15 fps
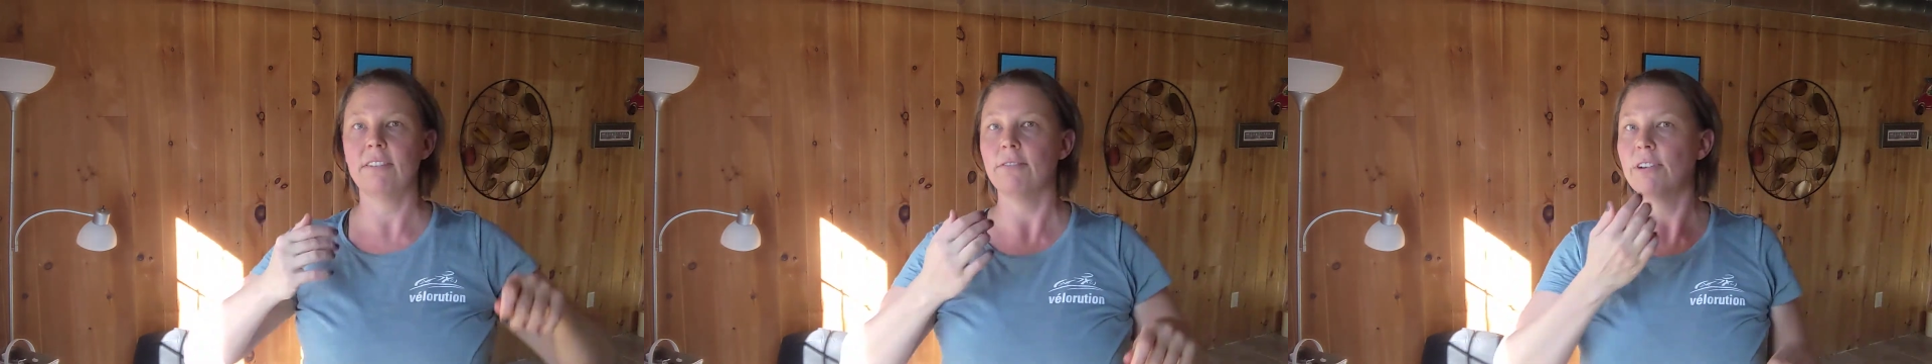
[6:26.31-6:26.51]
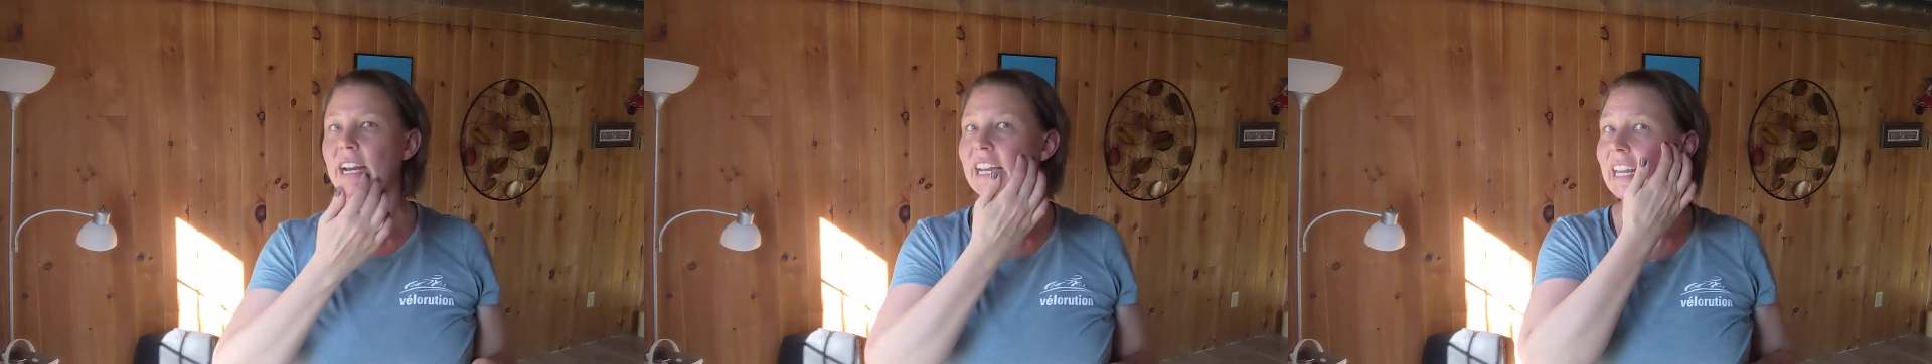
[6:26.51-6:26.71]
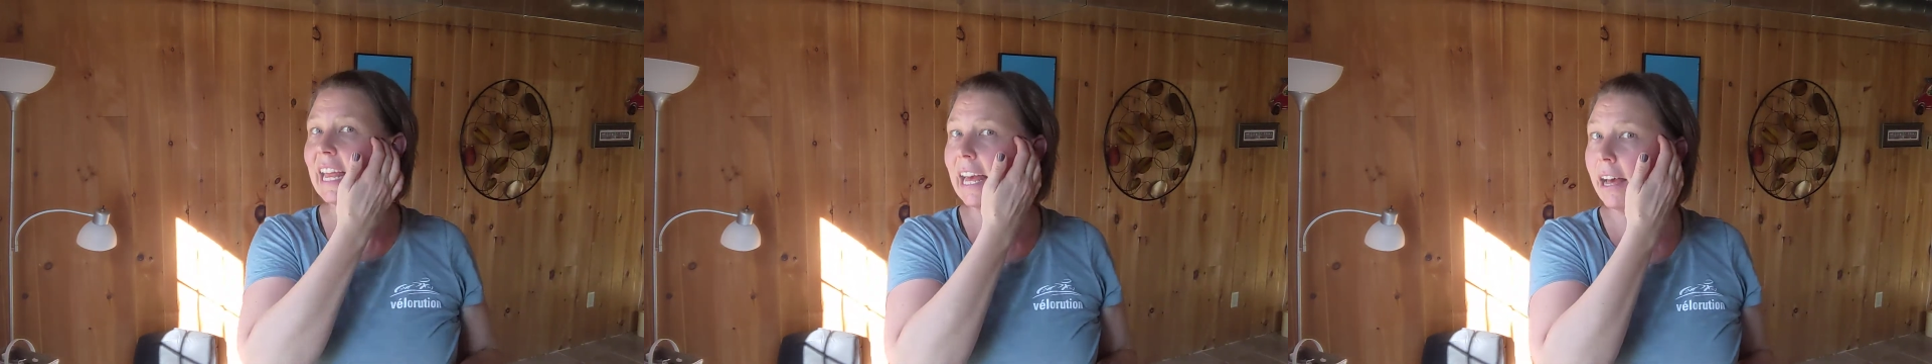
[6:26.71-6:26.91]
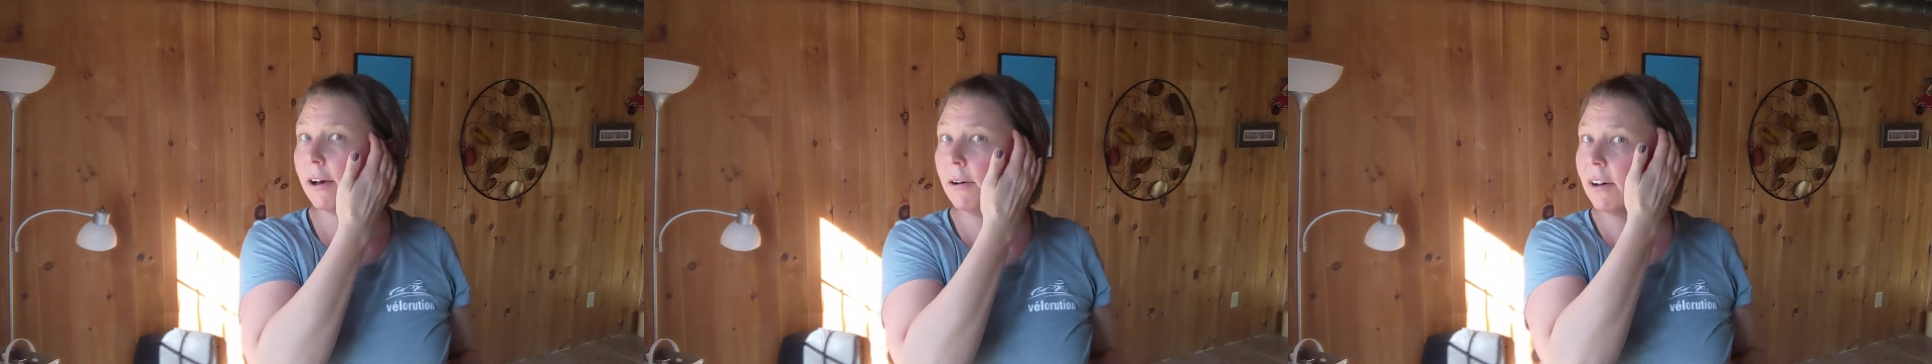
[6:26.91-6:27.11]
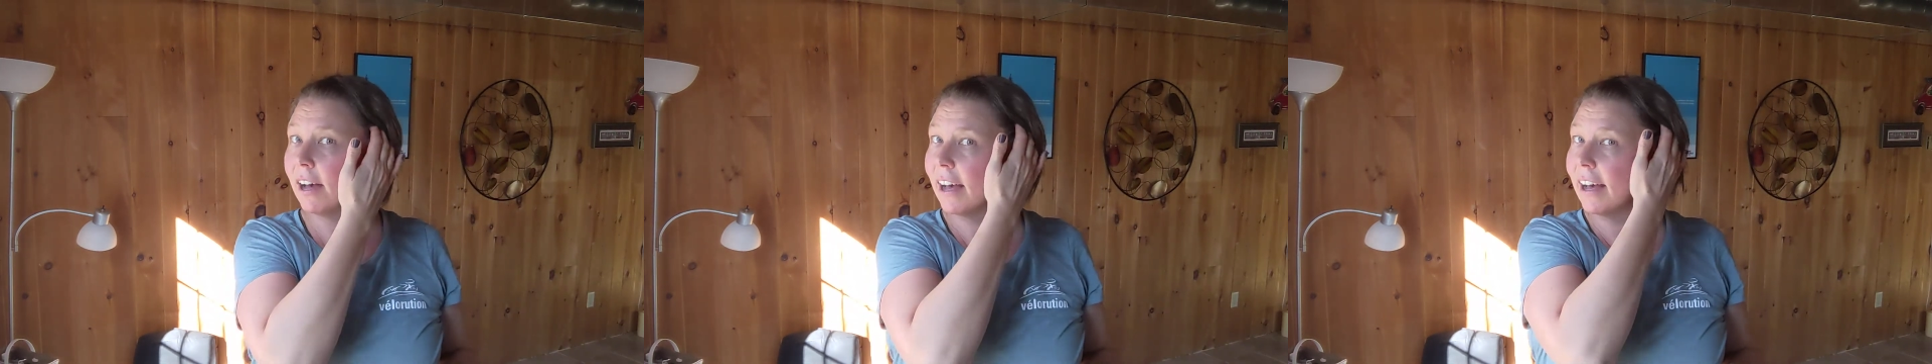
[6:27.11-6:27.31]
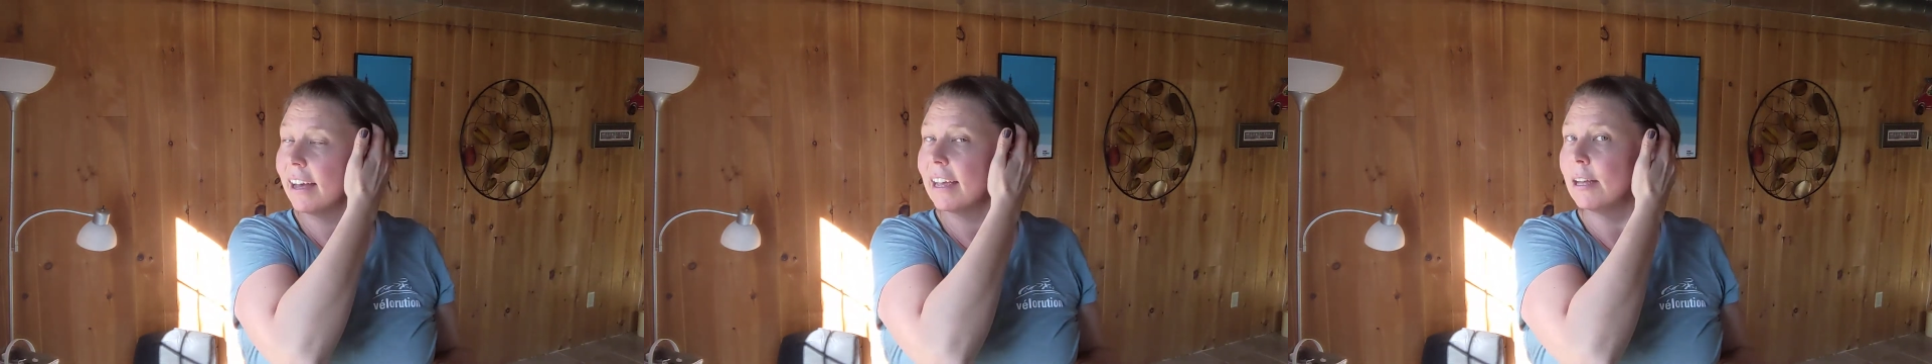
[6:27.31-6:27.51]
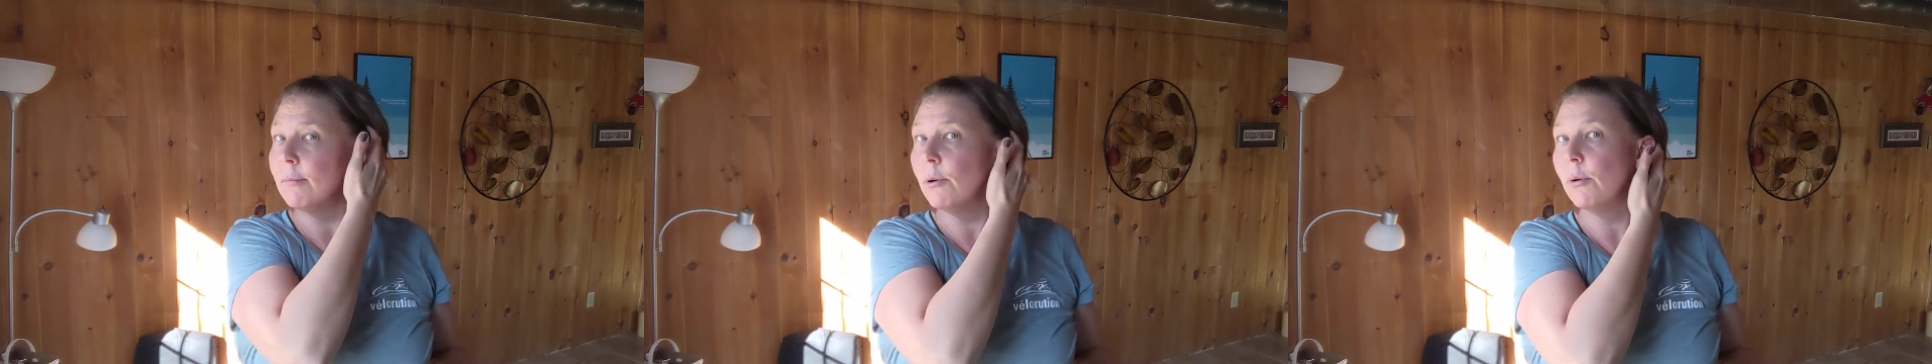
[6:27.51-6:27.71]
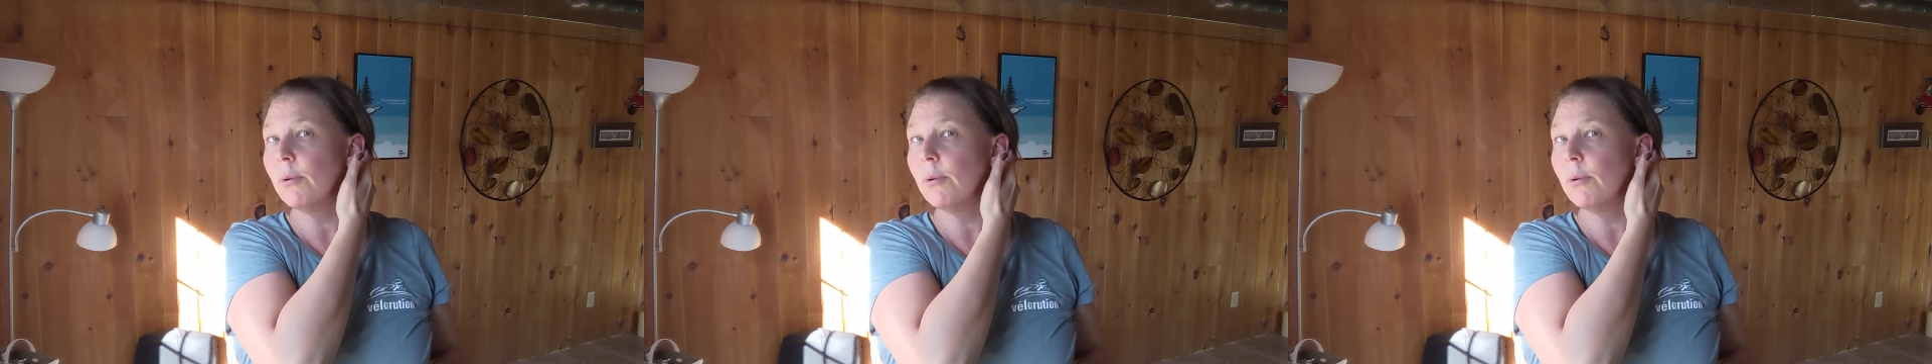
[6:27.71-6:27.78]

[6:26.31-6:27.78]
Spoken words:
Right now, I am